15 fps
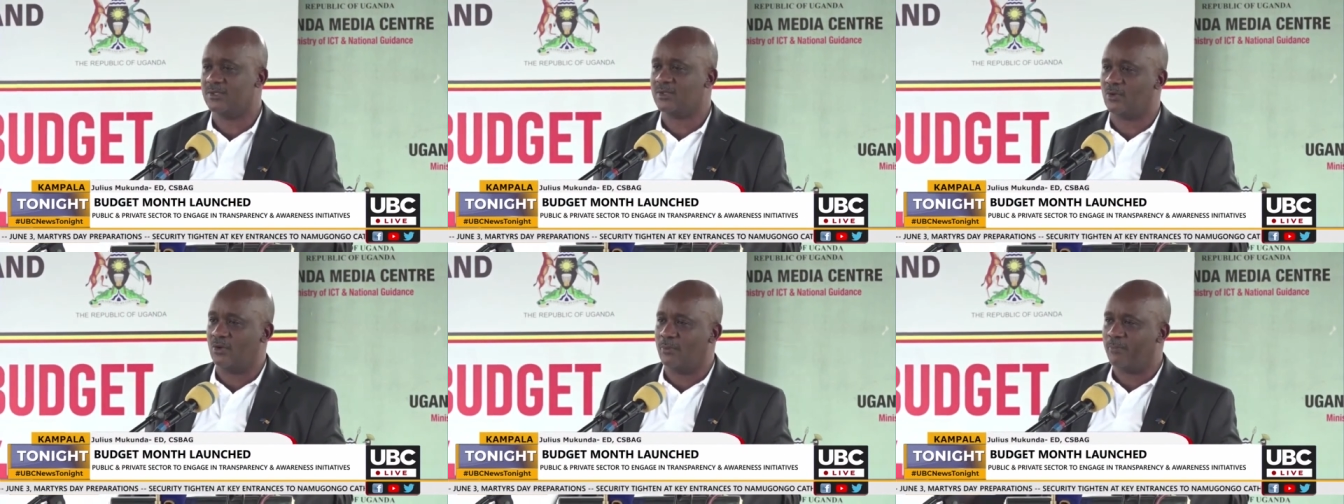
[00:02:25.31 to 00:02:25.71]

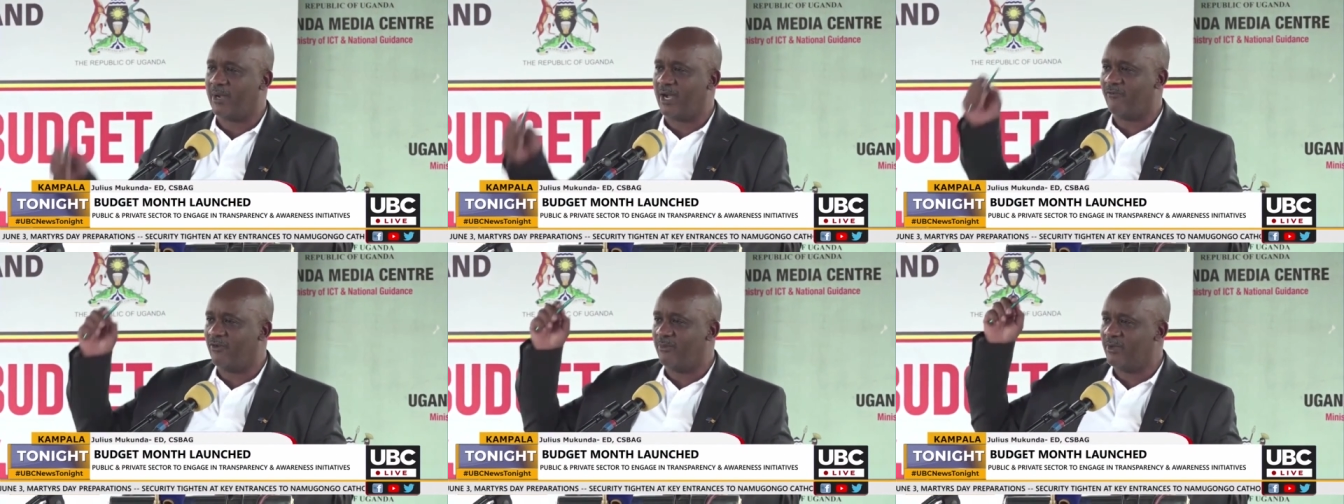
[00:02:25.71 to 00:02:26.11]

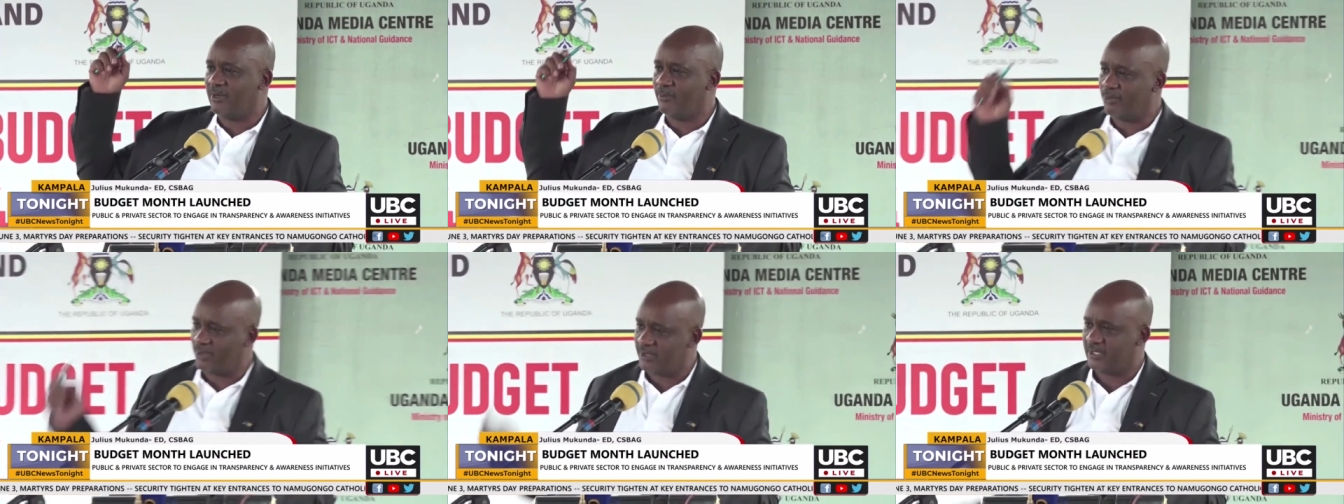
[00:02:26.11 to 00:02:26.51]

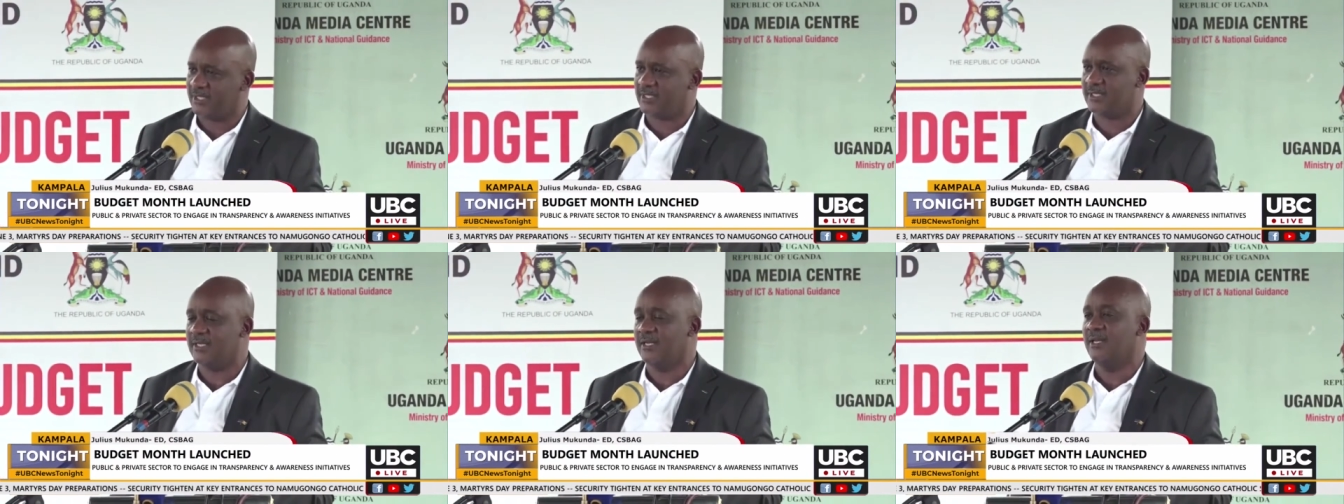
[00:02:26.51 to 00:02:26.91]
slow-performing
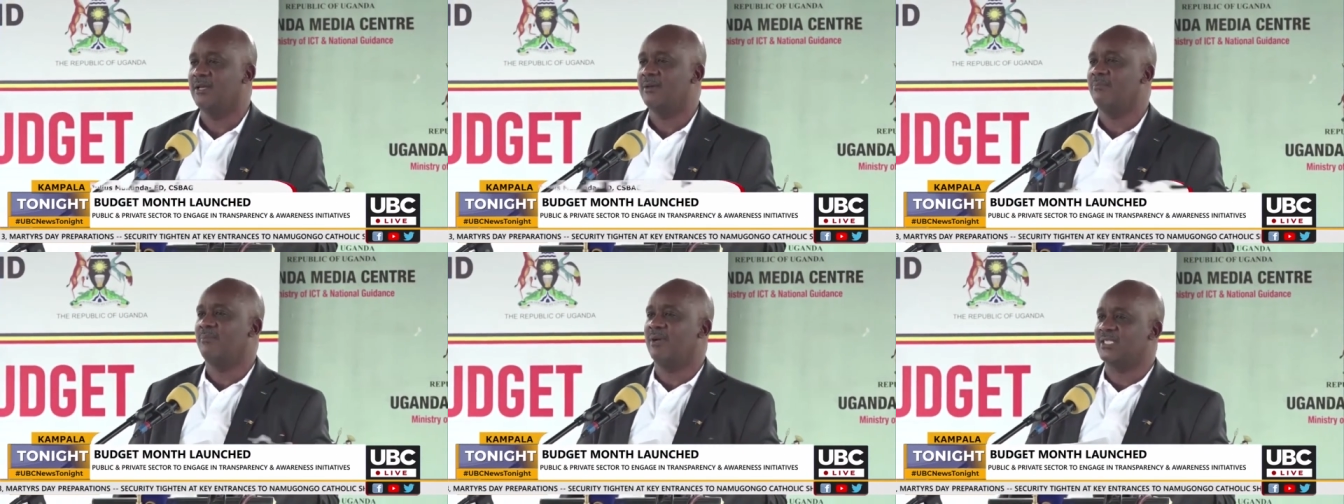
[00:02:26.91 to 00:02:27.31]
projects
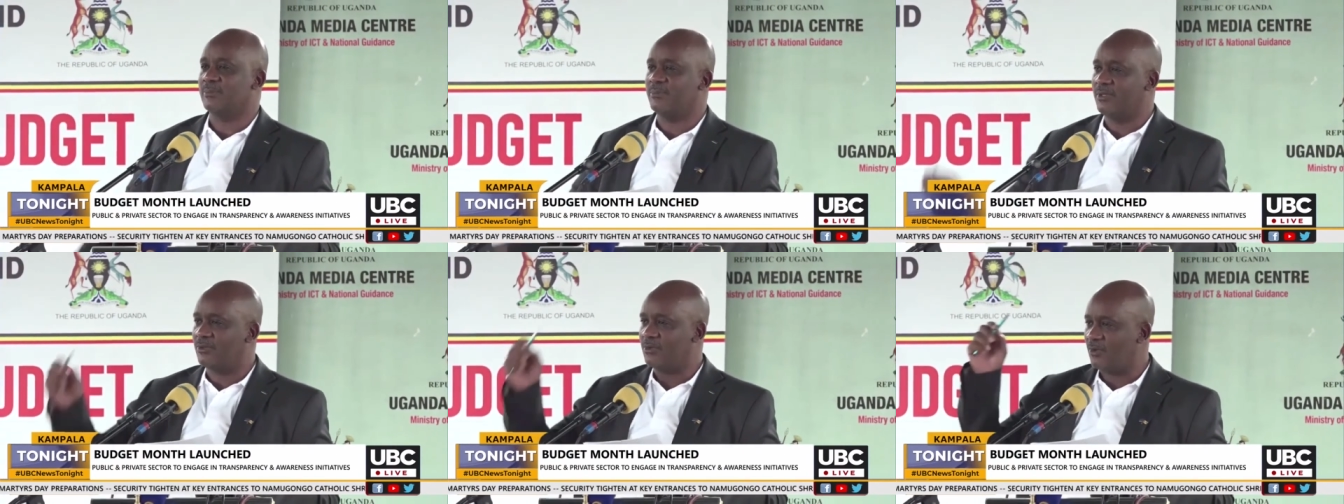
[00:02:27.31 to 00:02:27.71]

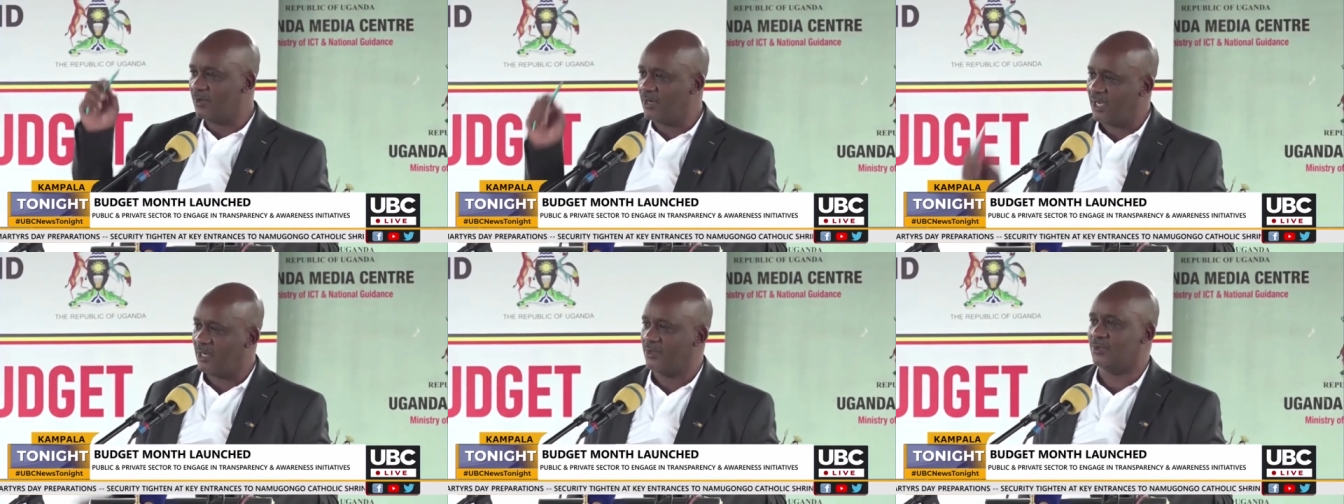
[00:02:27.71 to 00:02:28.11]
must be
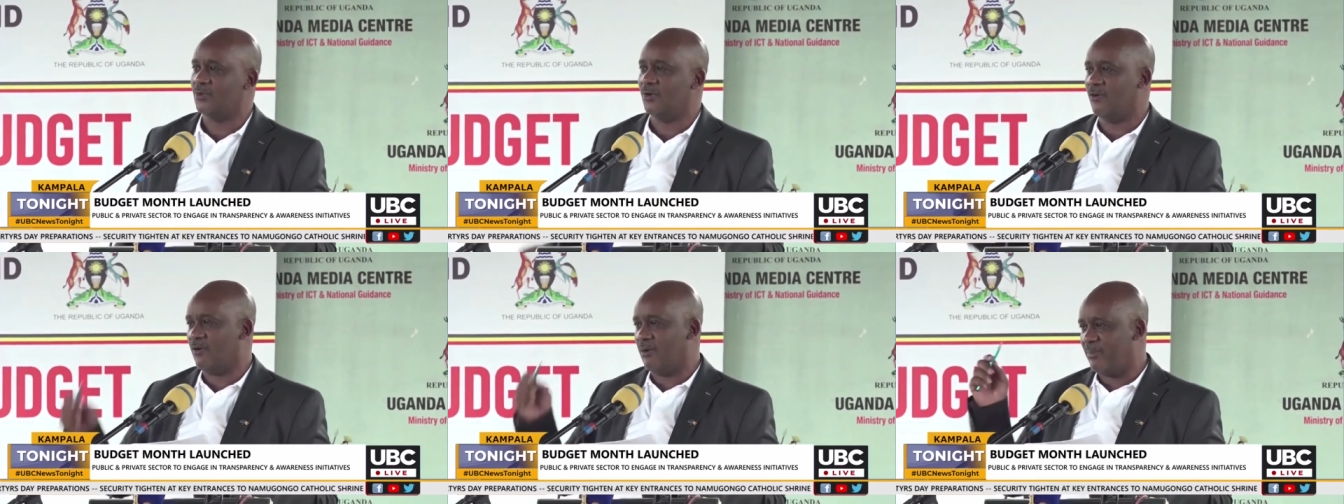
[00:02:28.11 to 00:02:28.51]
thrown out
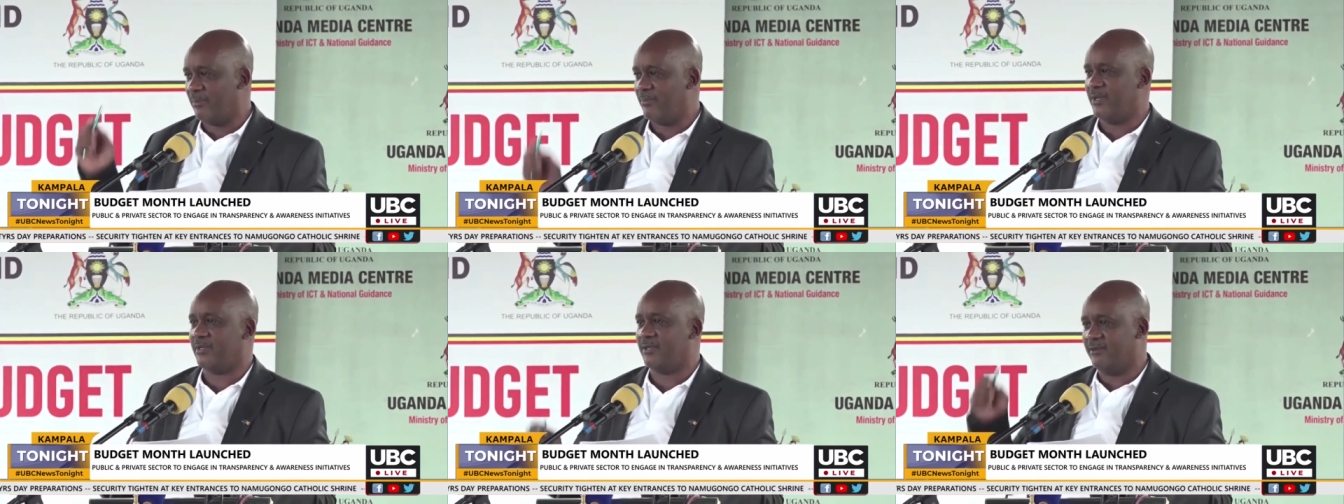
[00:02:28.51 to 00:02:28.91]
of our
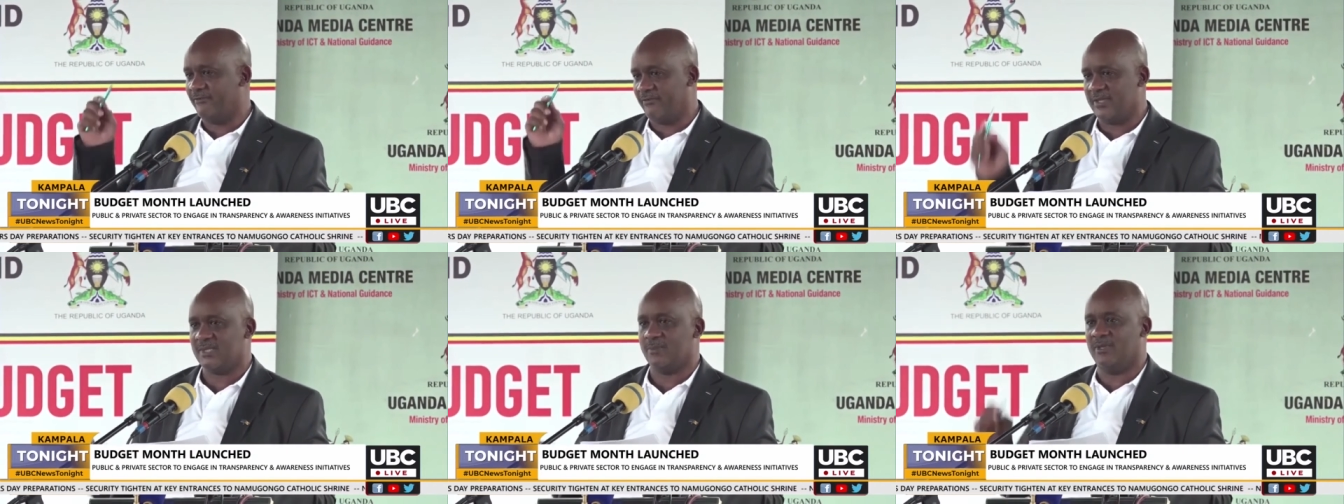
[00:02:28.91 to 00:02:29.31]
public
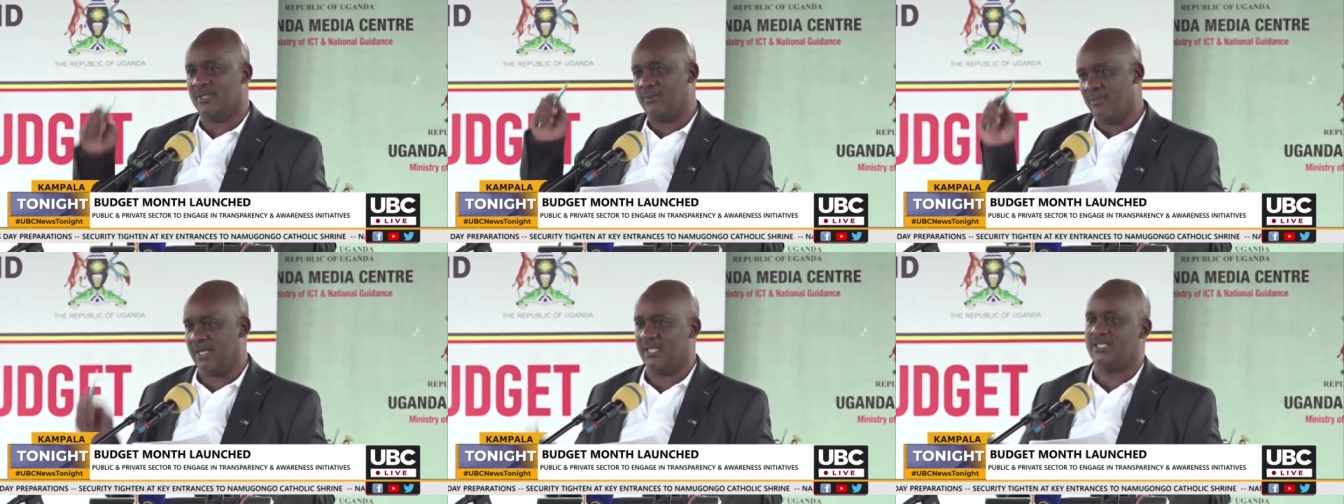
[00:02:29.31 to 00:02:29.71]

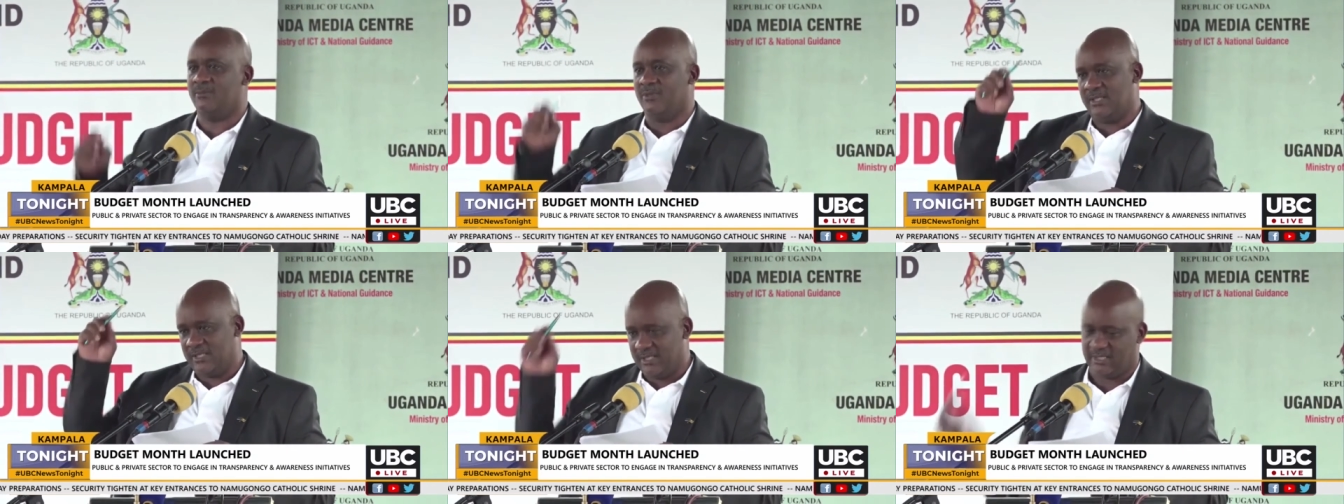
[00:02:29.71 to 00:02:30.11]
investment
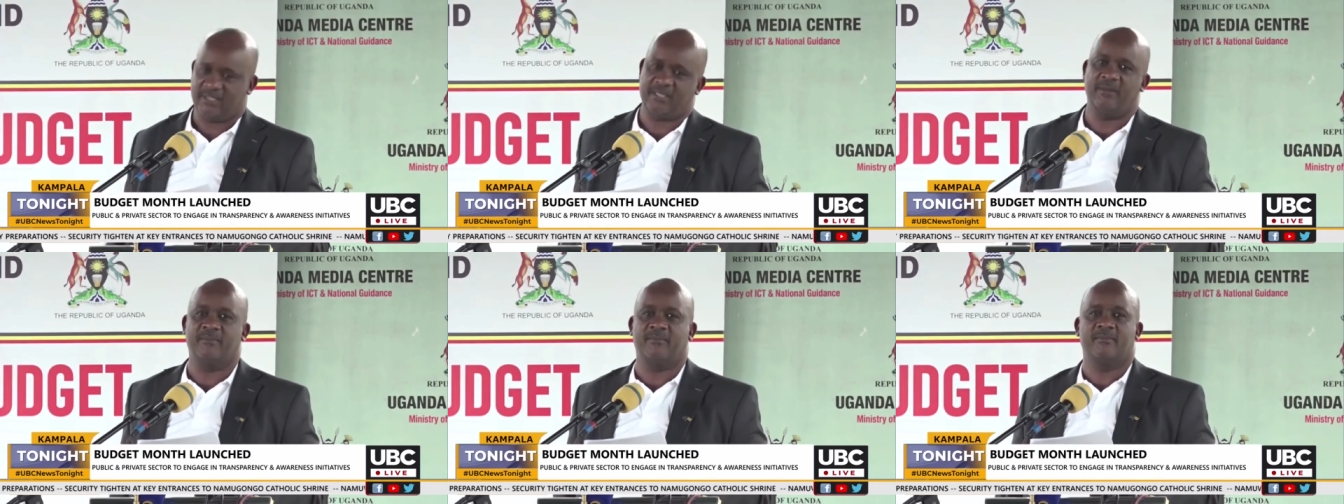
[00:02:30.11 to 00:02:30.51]
management
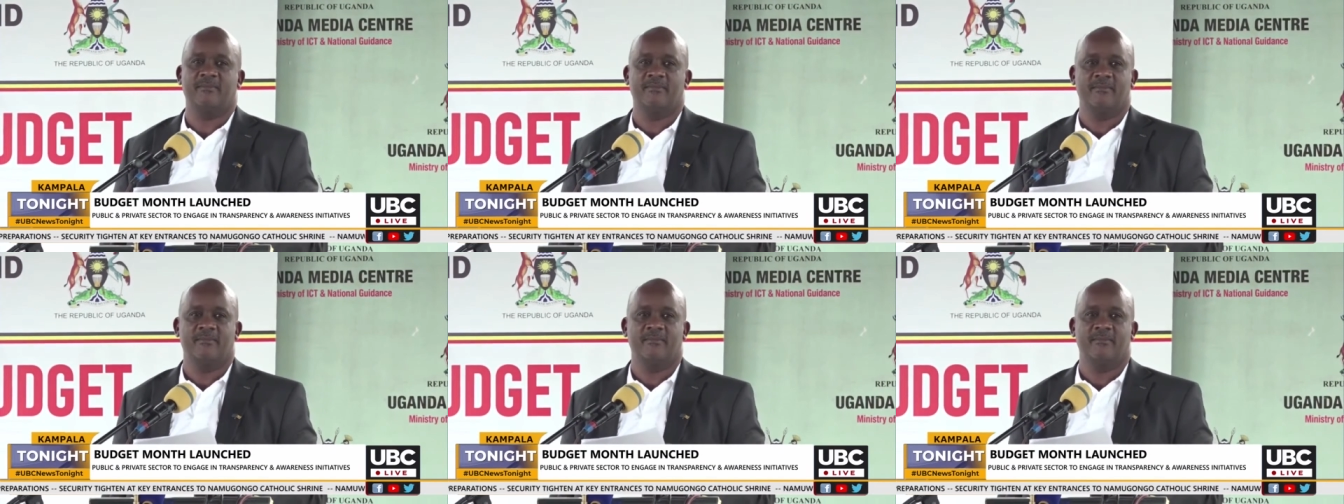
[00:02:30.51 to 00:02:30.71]
system.